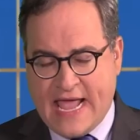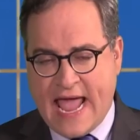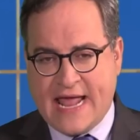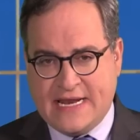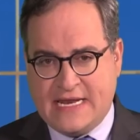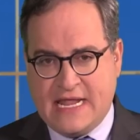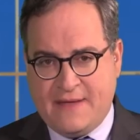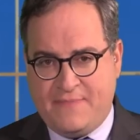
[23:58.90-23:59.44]

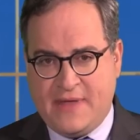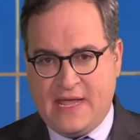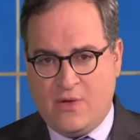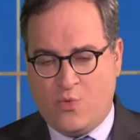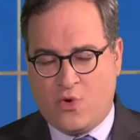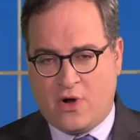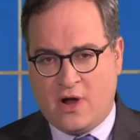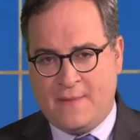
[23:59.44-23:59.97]
NDP
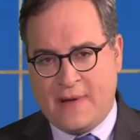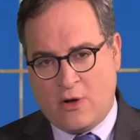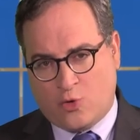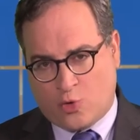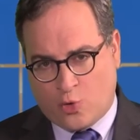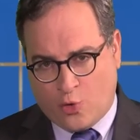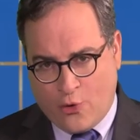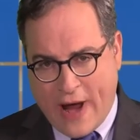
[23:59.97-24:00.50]
were about
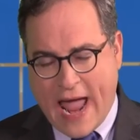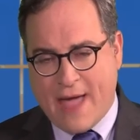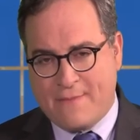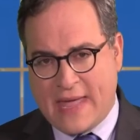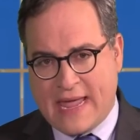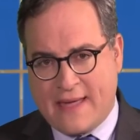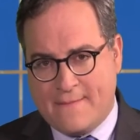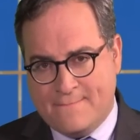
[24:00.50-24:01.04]

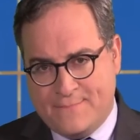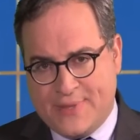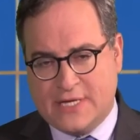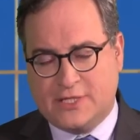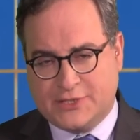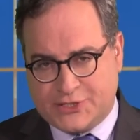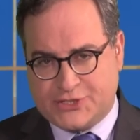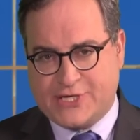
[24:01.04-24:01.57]
ramming
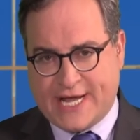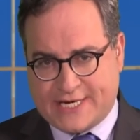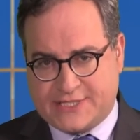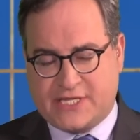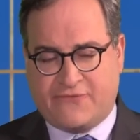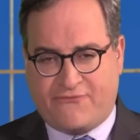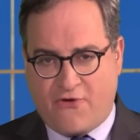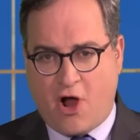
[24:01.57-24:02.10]
Bill
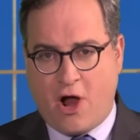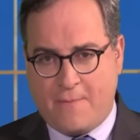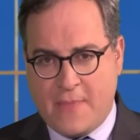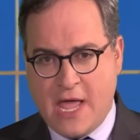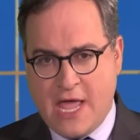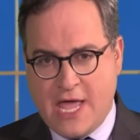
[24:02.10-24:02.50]
6, the farm